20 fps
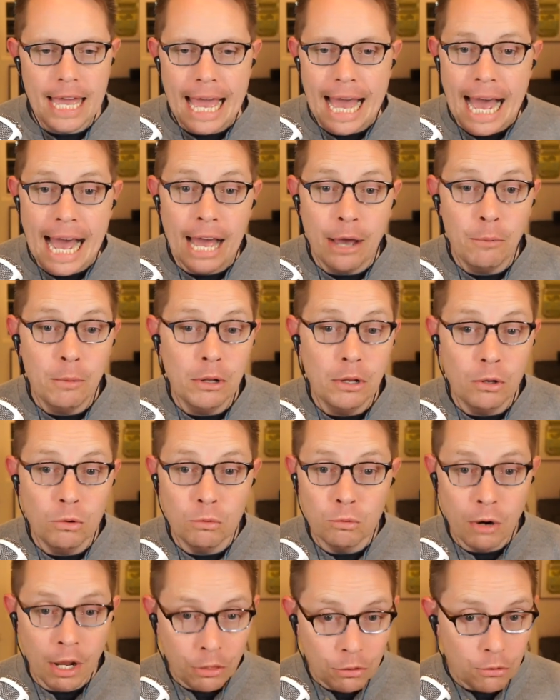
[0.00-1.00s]
I
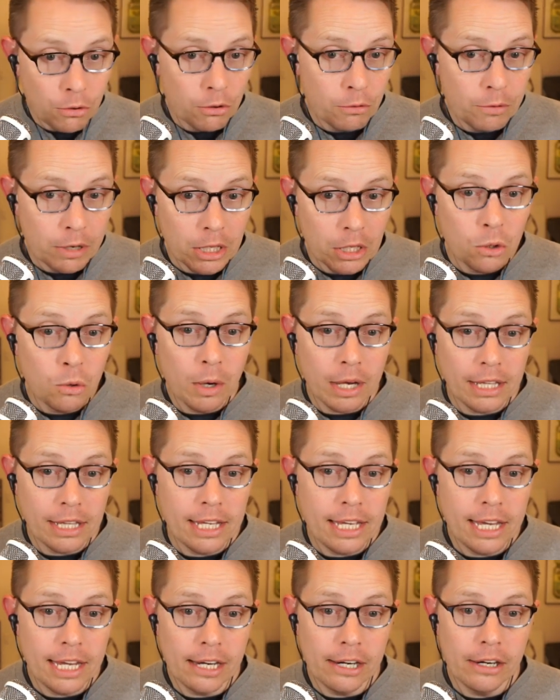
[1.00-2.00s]
will run through it real
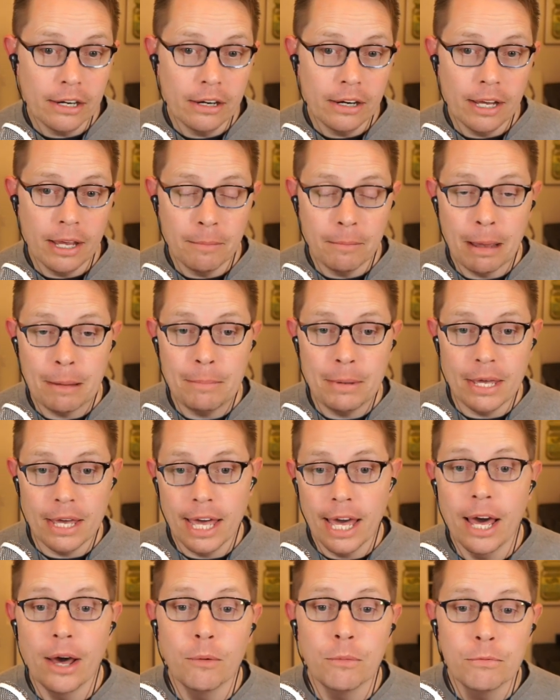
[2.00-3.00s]
quickly here. It might be a
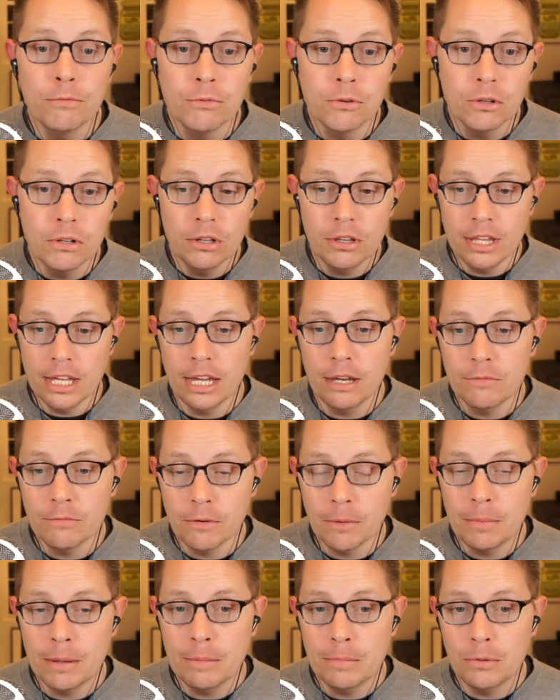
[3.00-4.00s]
helpful thing
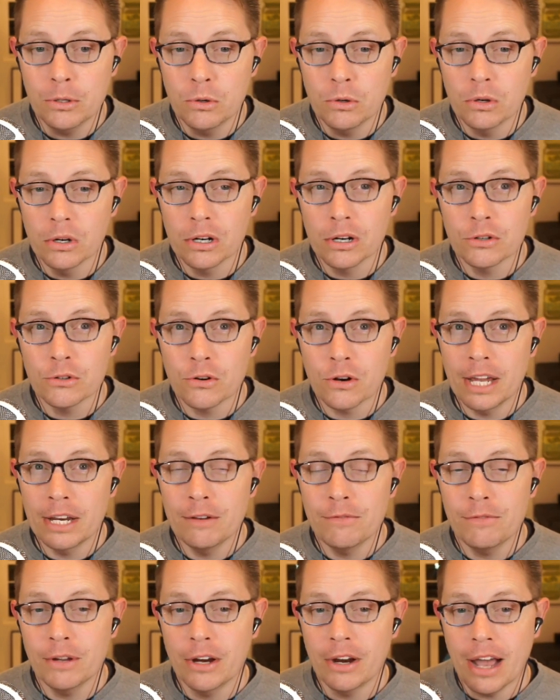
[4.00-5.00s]
for people who are trying
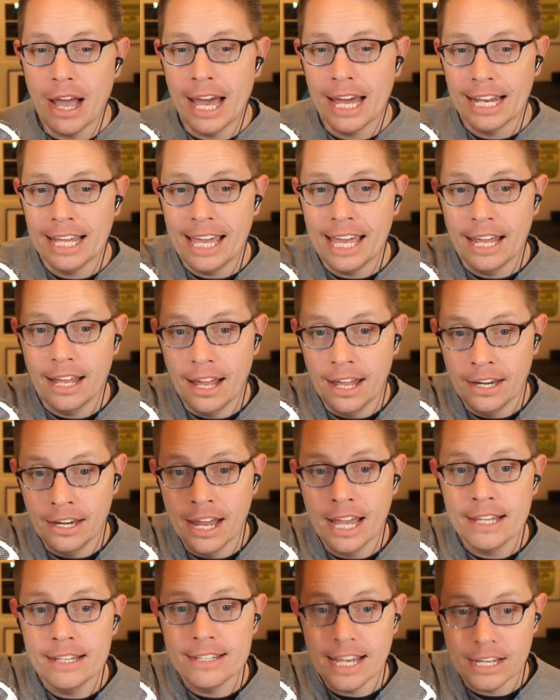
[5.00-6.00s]
to figure out how to get a
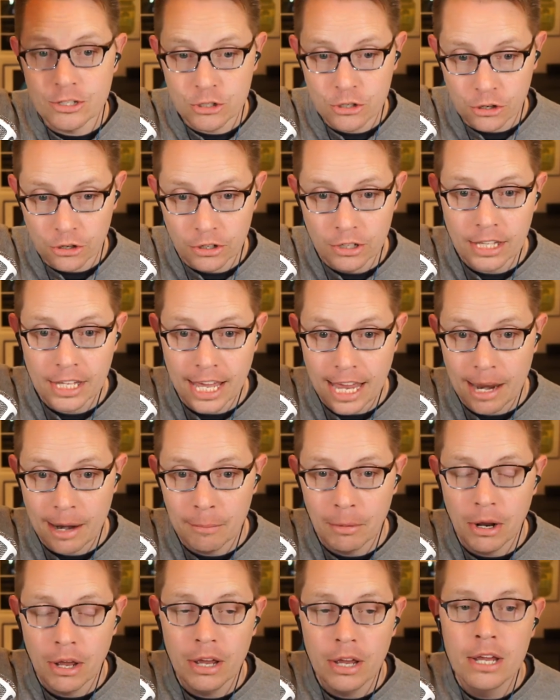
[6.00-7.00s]
nice external
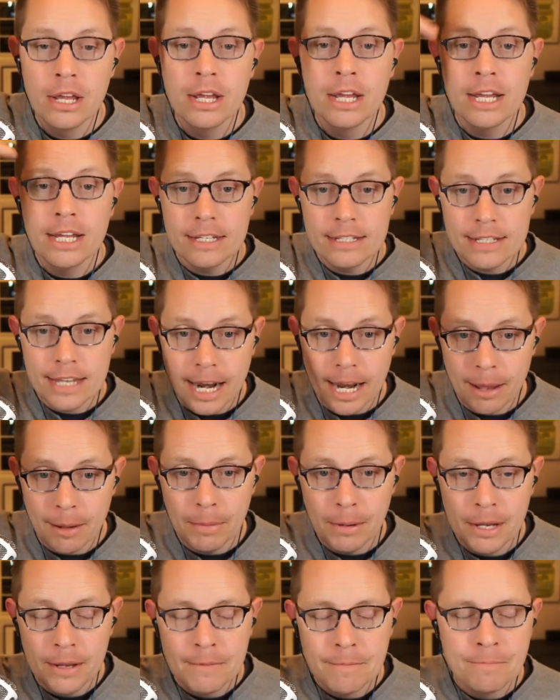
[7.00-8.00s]
camera set
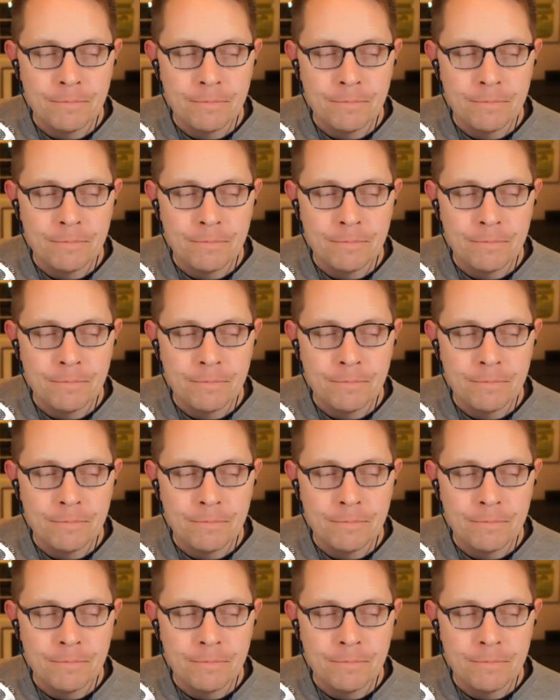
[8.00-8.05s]
up.